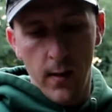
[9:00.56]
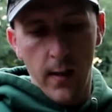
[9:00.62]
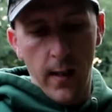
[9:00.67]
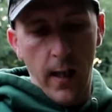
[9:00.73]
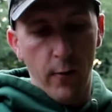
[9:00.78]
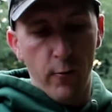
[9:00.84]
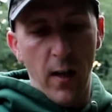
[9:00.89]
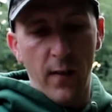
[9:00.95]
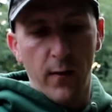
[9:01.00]

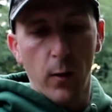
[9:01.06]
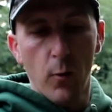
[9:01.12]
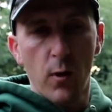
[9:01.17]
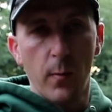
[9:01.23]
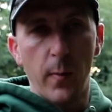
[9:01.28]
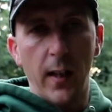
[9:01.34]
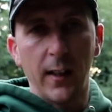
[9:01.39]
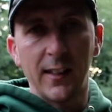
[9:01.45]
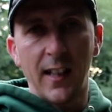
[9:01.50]
I'd rather lose
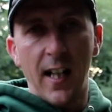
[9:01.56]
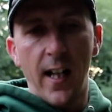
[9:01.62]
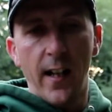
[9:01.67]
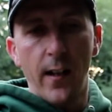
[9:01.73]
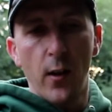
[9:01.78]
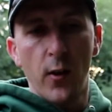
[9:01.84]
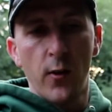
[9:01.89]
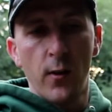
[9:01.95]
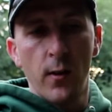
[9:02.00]
a bit of
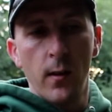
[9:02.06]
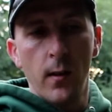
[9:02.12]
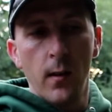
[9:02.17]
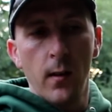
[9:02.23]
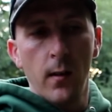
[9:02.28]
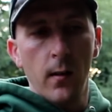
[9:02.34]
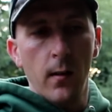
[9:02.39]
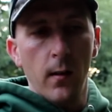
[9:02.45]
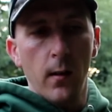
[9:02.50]
tightness
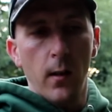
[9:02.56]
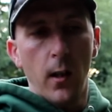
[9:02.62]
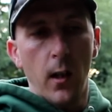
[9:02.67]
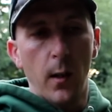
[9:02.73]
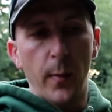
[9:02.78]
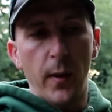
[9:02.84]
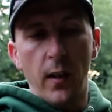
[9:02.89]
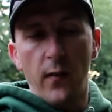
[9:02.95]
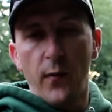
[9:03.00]
or
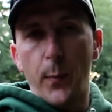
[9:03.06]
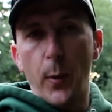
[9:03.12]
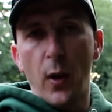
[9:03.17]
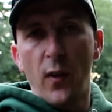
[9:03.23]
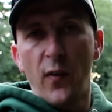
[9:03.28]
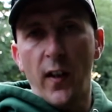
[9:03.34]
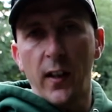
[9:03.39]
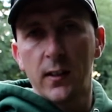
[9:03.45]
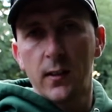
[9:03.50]
a bit of
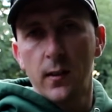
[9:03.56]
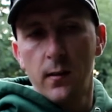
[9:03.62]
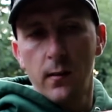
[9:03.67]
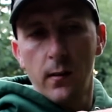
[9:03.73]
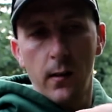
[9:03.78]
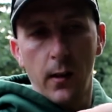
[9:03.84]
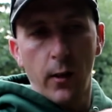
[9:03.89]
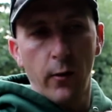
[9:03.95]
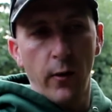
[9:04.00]
perfect
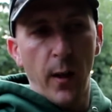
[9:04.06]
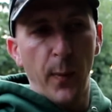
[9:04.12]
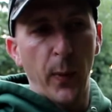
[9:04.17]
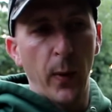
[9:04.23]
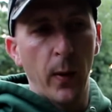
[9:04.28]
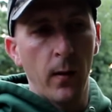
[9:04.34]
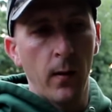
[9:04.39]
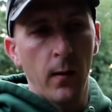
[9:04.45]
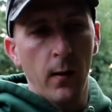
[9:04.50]
grip
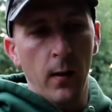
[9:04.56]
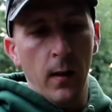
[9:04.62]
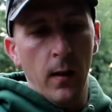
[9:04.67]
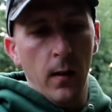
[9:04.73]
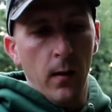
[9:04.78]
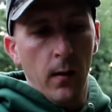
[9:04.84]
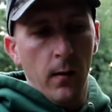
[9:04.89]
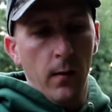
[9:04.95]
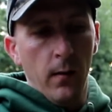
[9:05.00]

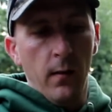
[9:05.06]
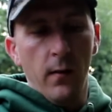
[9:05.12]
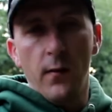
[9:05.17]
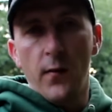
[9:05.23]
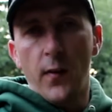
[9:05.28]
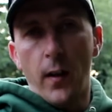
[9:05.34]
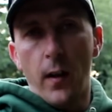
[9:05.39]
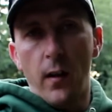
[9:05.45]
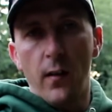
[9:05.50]

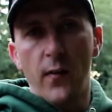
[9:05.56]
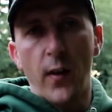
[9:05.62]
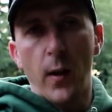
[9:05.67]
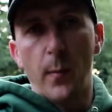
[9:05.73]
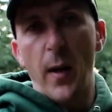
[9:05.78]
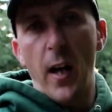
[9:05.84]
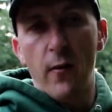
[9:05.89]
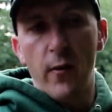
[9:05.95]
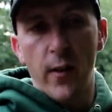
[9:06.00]
for a
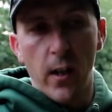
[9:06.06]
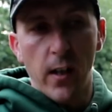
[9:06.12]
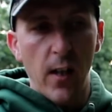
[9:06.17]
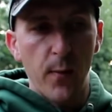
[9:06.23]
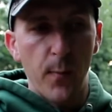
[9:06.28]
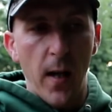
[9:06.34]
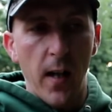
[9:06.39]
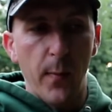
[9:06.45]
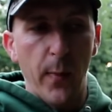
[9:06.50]
better reel.
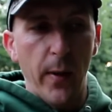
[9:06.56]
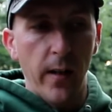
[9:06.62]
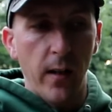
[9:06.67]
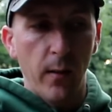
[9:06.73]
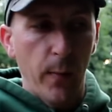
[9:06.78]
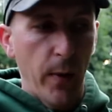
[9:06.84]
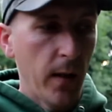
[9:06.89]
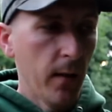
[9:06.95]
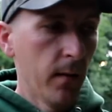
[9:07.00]
That's my
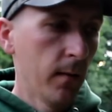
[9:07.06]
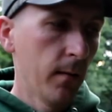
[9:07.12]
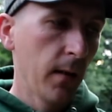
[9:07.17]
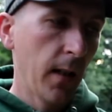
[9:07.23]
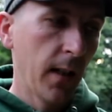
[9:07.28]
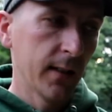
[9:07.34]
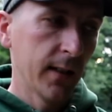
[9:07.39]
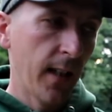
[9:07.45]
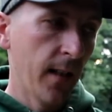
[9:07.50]
opinion, but
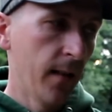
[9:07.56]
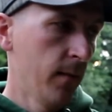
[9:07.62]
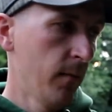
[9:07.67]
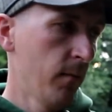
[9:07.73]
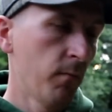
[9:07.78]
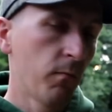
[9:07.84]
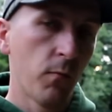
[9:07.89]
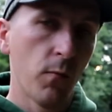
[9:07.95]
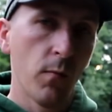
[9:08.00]
like I say.
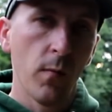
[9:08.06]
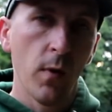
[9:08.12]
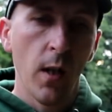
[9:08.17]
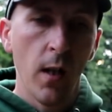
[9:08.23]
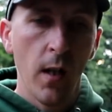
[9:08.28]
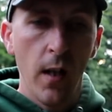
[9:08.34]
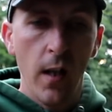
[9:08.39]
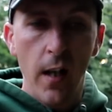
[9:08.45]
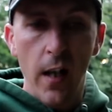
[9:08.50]

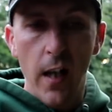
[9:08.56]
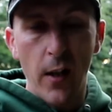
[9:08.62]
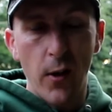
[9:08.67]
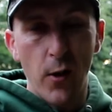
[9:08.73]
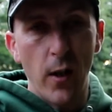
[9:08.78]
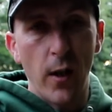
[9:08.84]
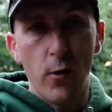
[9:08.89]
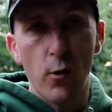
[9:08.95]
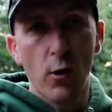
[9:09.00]

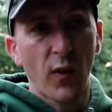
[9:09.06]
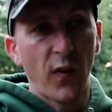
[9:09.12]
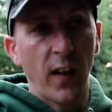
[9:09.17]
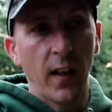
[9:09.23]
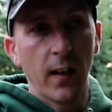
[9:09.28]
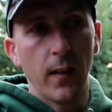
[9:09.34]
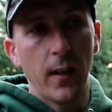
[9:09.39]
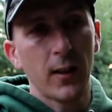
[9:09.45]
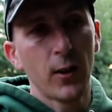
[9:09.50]
And just
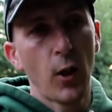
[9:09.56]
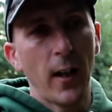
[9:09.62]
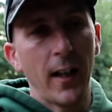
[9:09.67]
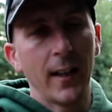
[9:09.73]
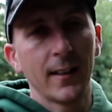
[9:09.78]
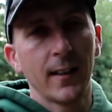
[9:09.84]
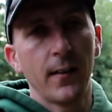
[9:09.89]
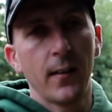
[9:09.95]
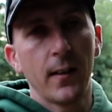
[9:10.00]
think, it's not
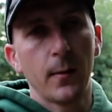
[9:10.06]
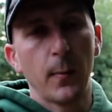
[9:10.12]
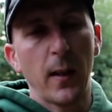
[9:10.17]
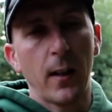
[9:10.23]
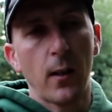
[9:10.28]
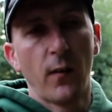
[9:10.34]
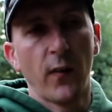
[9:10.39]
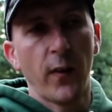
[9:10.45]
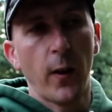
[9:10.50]
easy, it's a
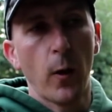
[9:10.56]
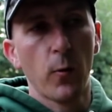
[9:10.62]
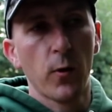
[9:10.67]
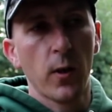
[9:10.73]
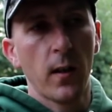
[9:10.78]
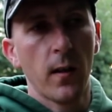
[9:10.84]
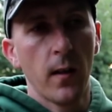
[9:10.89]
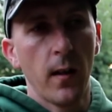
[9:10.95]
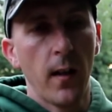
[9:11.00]
bit
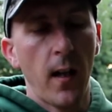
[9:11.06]
confusing.